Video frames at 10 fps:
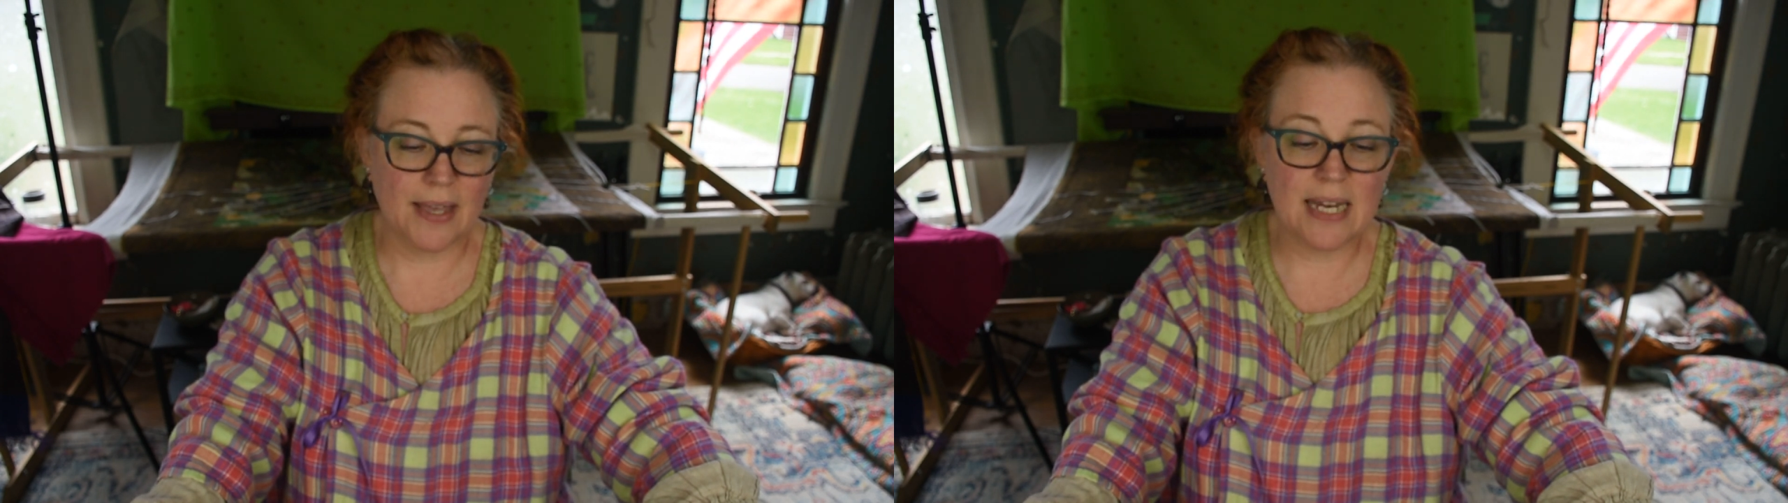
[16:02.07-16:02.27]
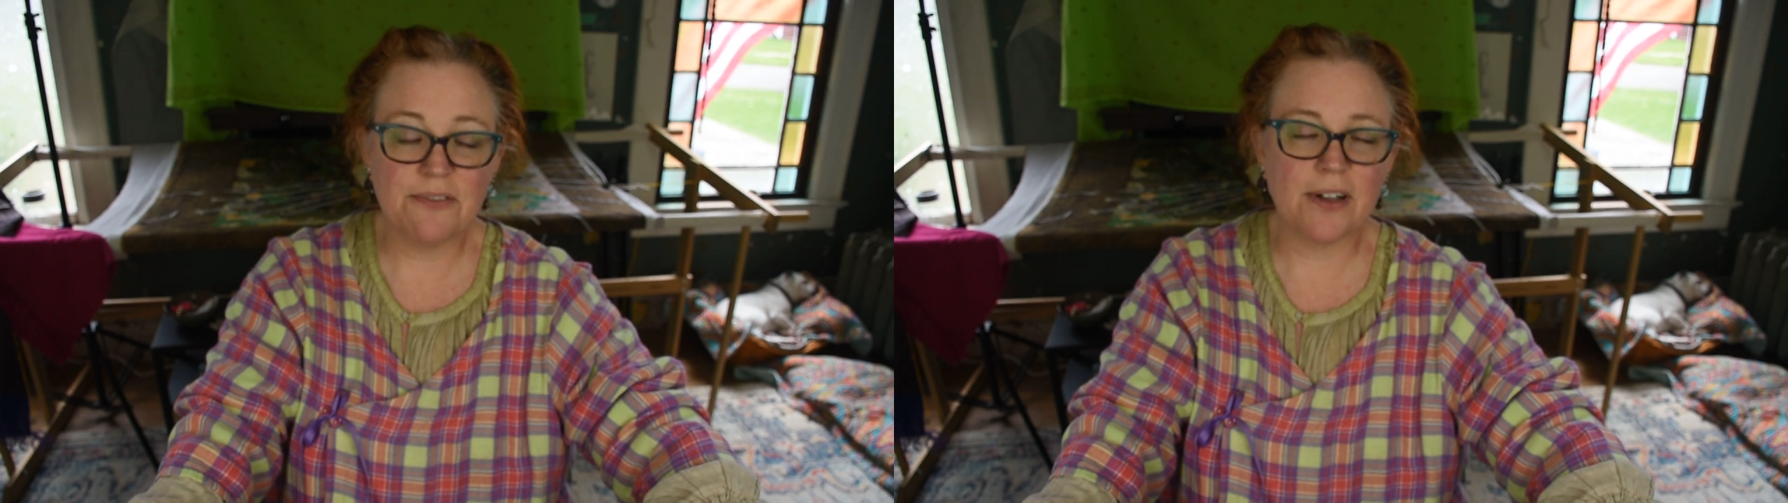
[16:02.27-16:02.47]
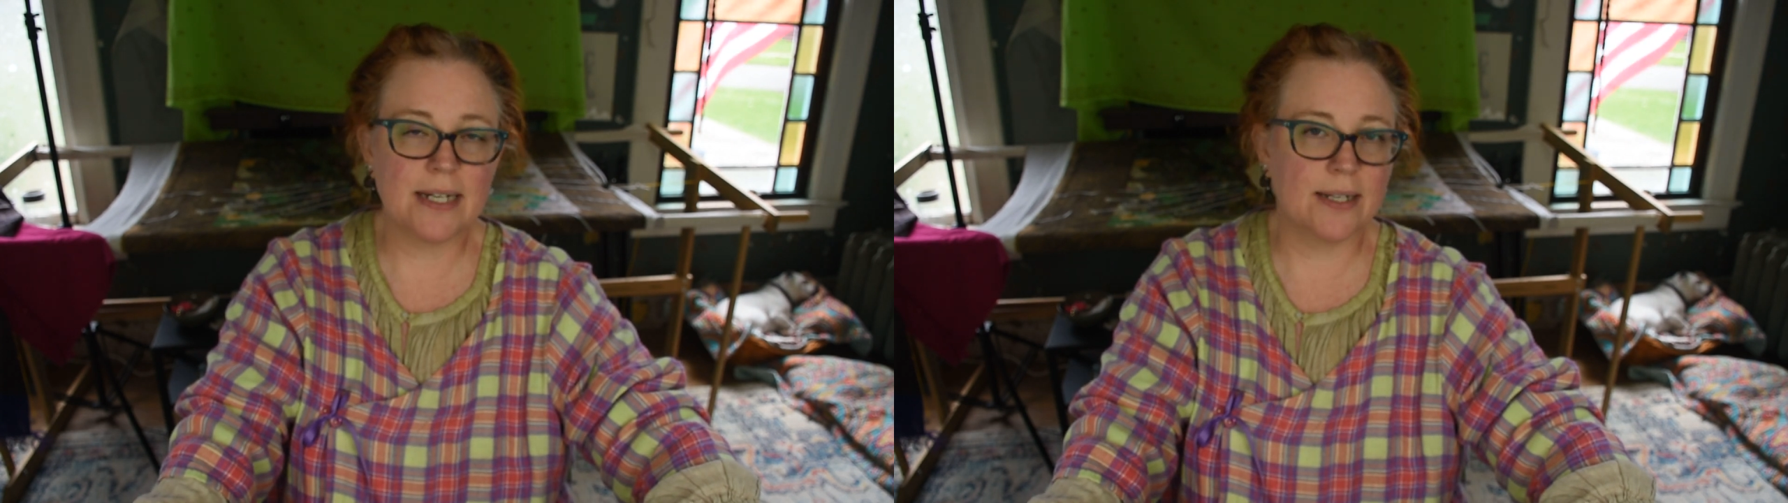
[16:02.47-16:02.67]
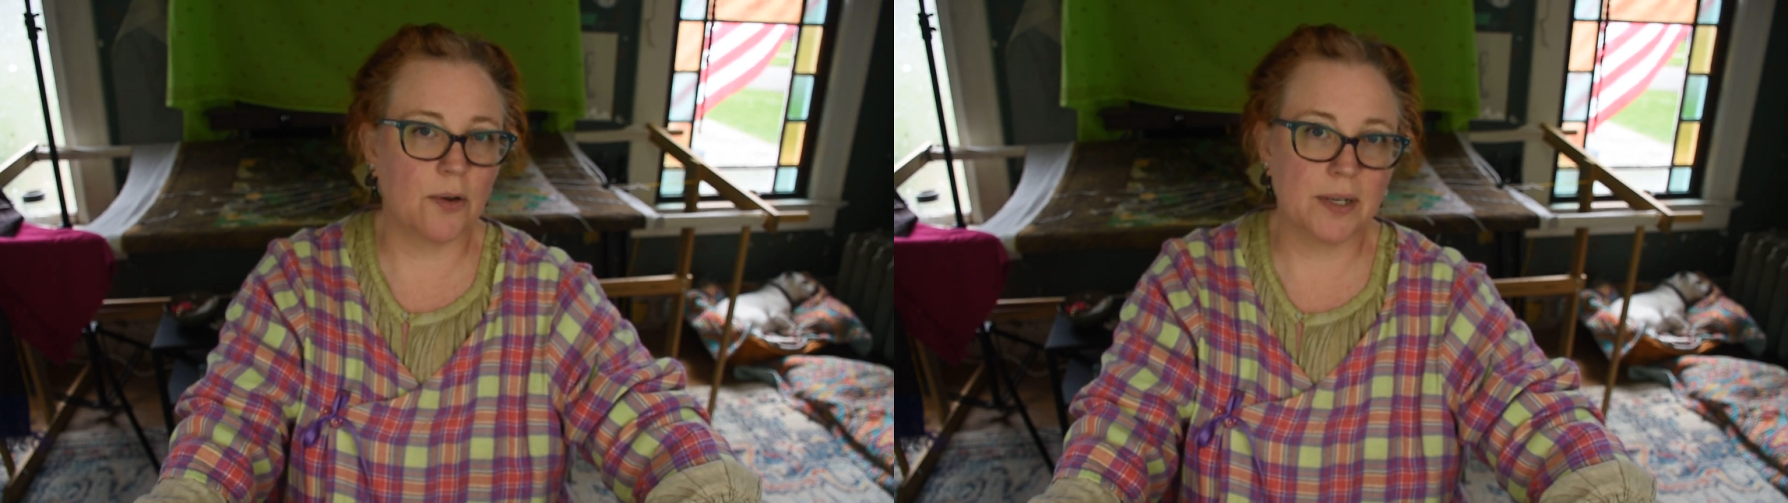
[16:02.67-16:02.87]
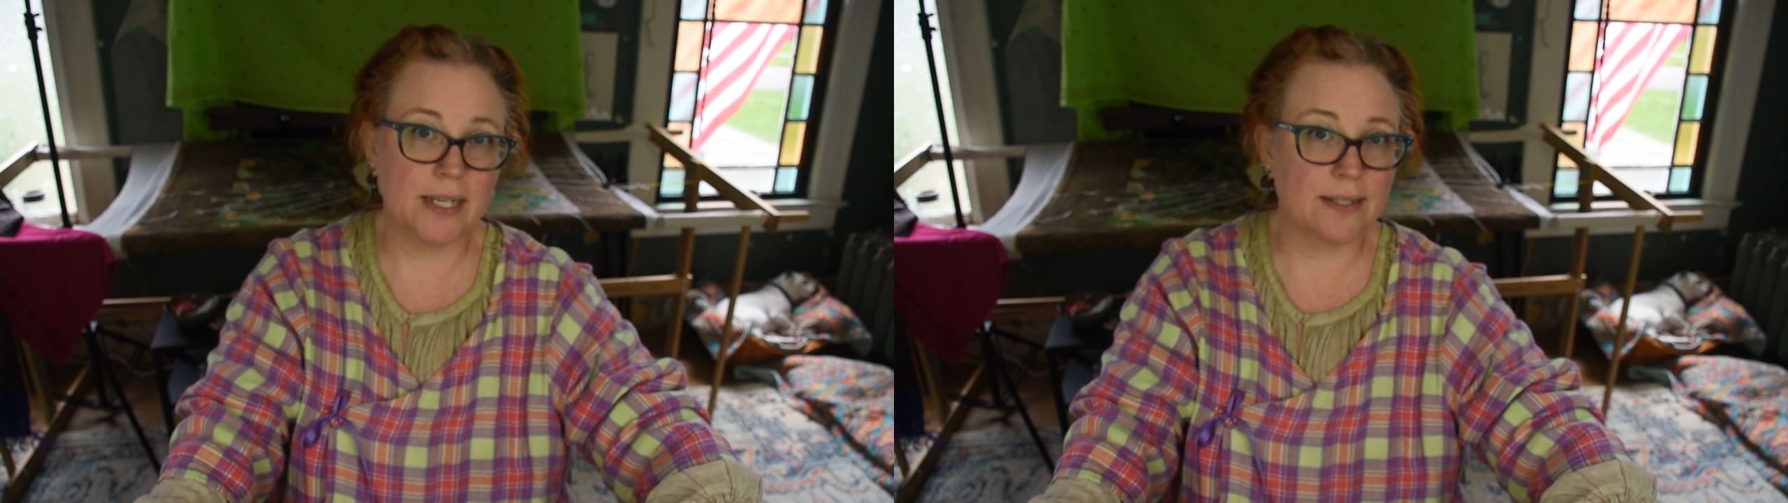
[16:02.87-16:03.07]
And if I
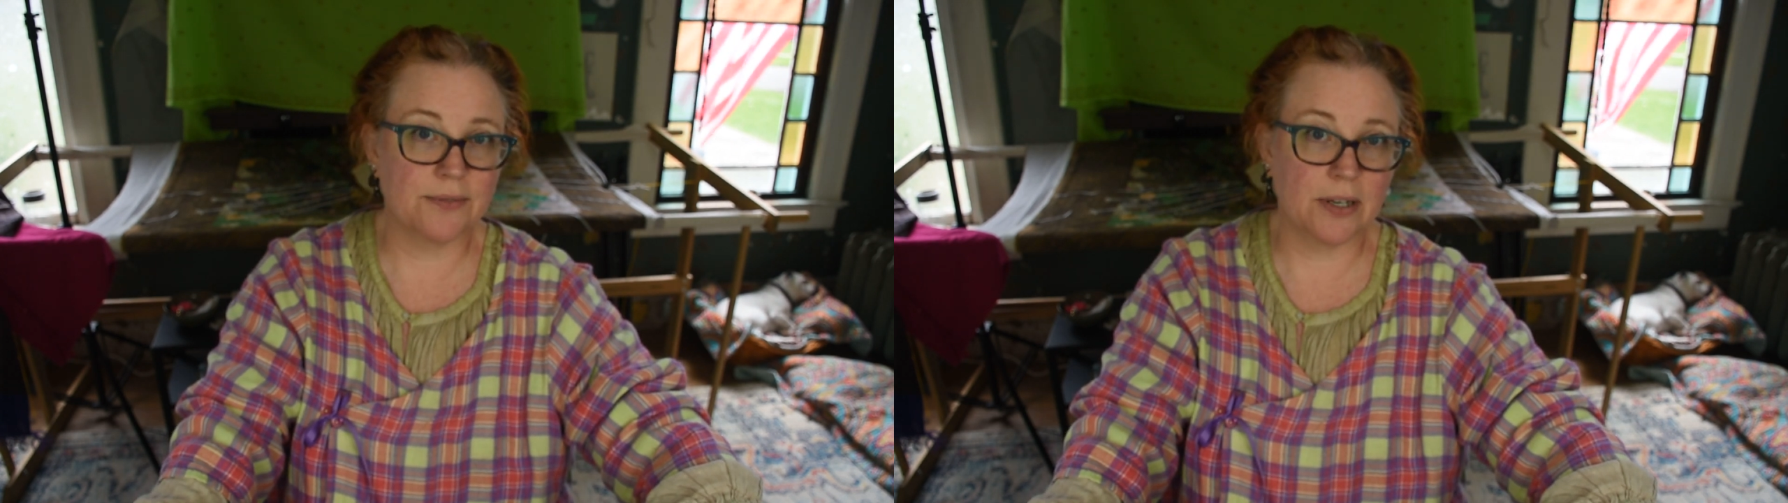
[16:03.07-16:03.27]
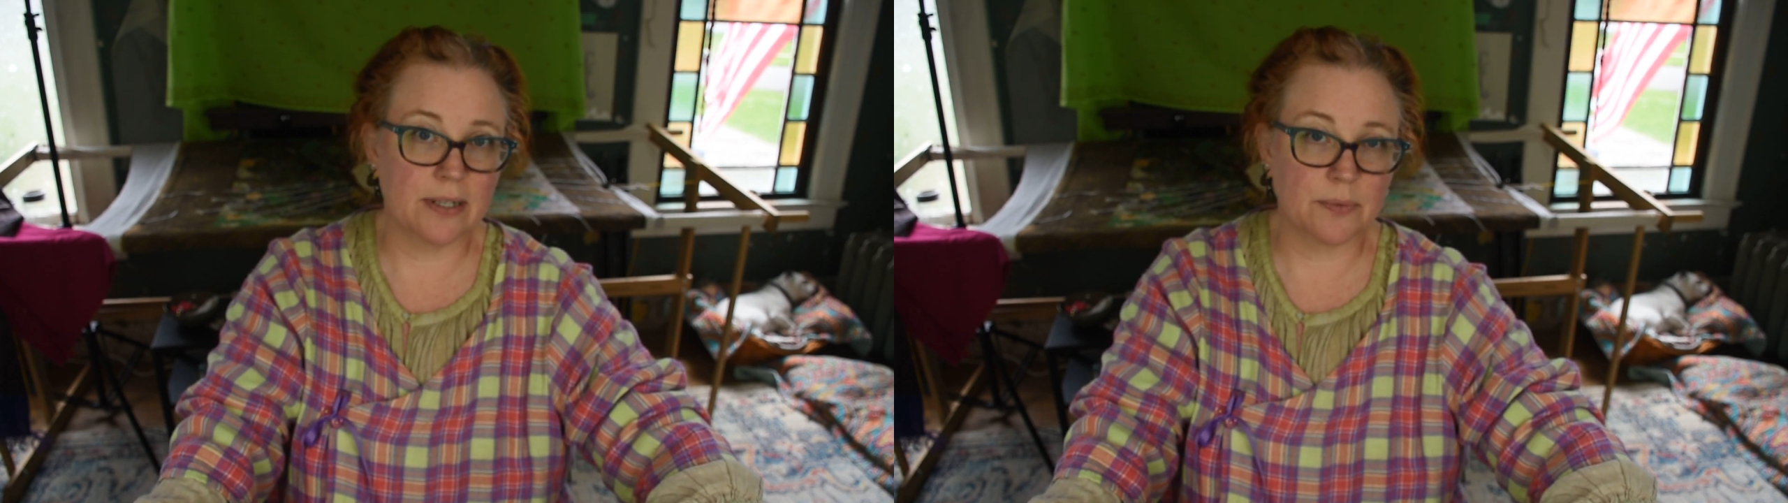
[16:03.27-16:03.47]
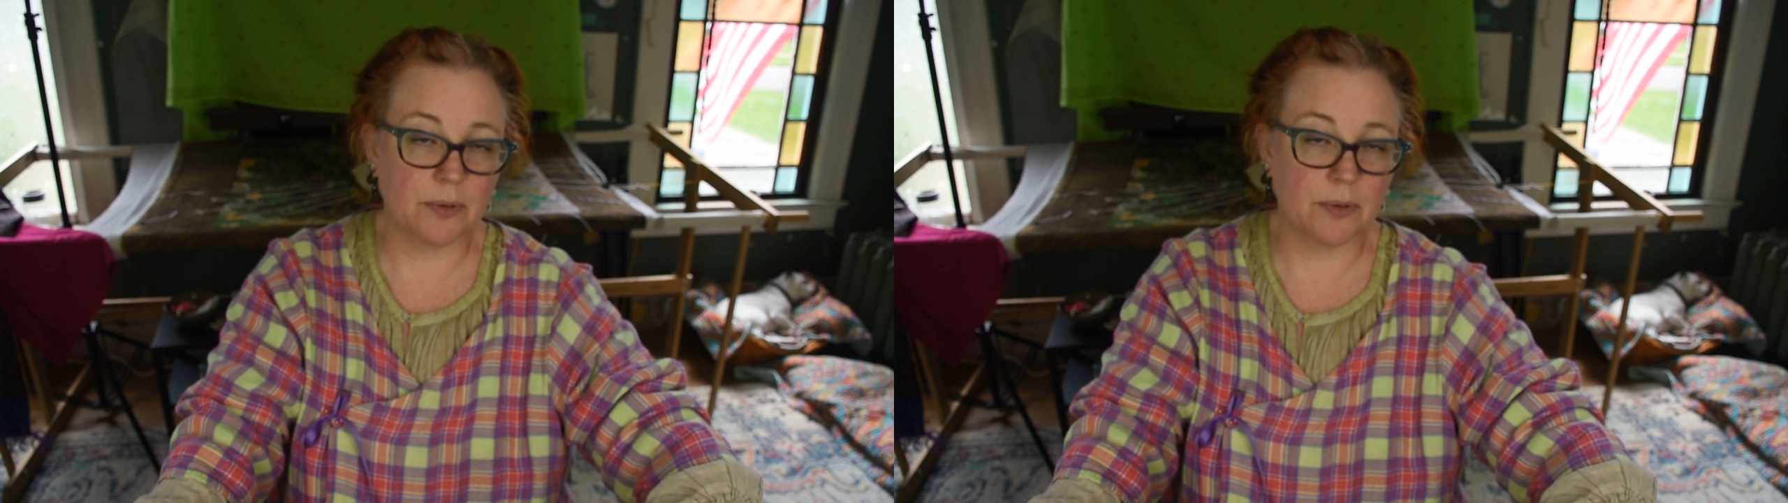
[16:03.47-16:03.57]
don't, he's a very